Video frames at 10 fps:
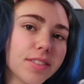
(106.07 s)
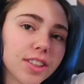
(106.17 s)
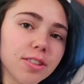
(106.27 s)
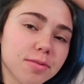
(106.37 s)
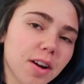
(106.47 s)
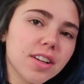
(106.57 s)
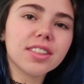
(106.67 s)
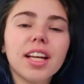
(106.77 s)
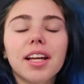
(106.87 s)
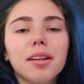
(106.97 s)
So as far
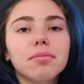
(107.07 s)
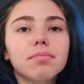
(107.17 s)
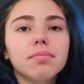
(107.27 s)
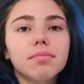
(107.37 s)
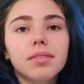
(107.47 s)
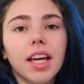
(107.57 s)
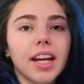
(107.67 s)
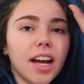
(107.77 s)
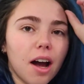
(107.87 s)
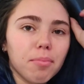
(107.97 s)
as like
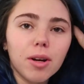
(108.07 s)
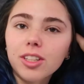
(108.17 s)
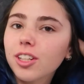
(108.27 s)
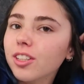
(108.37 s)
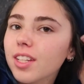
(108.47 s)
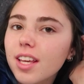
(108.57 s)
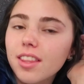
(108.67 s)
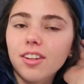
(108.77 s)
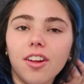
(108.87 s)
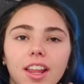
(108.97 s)
getting up, brushing our
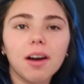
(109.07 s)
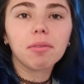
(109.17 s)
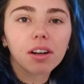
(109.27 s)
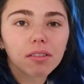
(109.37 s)
teeth and all that, we